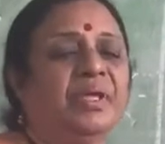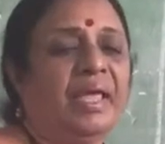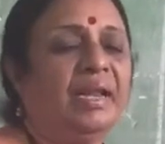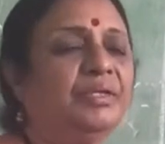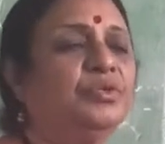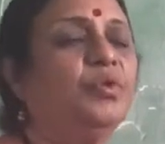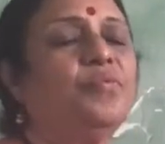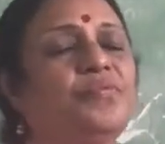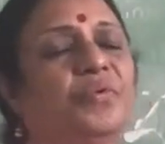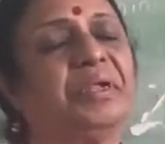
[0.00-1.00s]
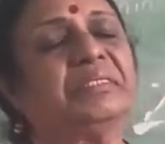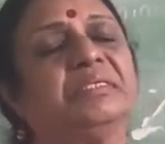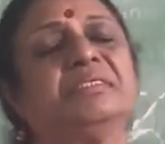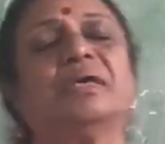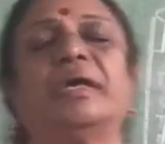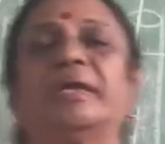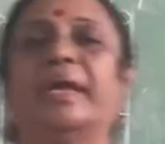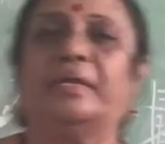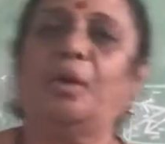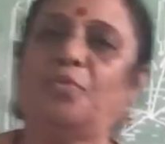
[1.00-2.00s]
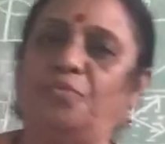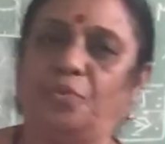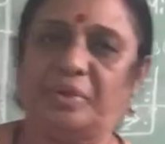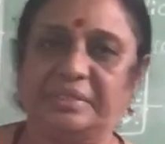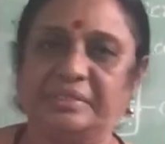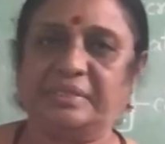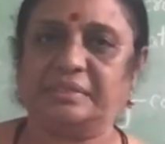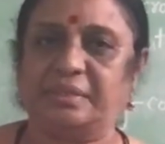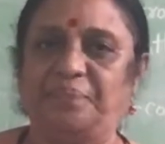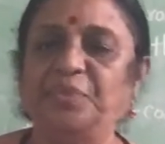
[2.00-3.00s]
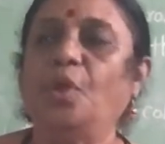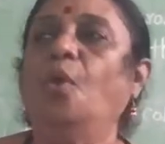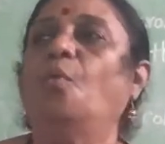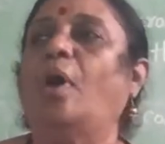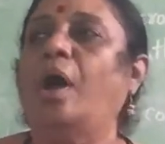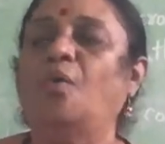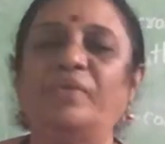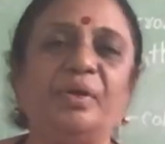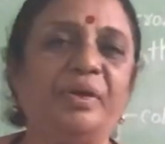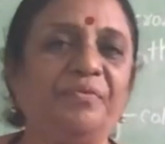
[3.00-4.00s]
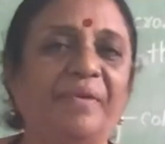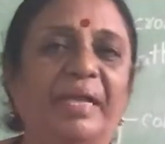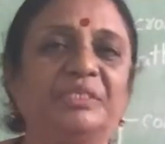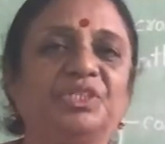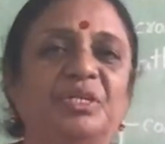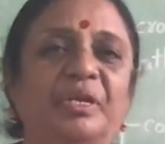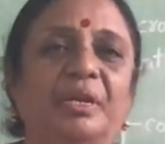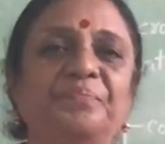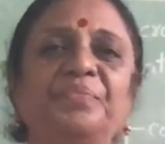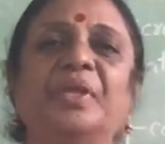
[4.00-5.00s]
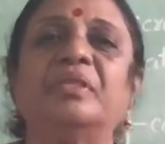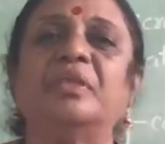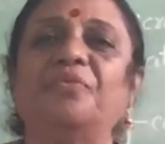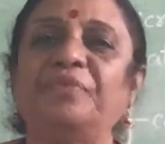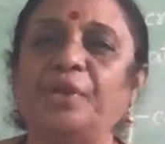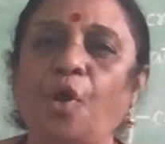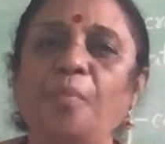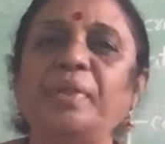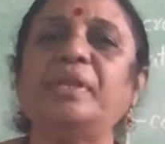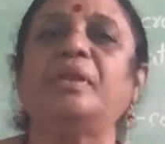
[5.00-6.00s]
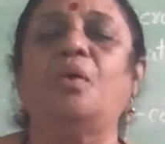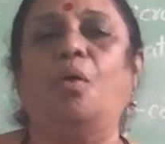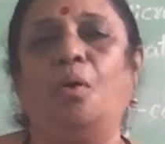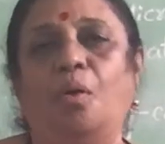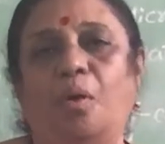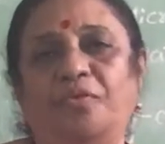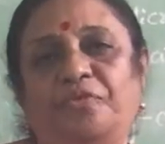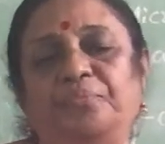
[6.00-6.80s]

electrophoresis or cataphoresis. How will you define children? The phenomenon of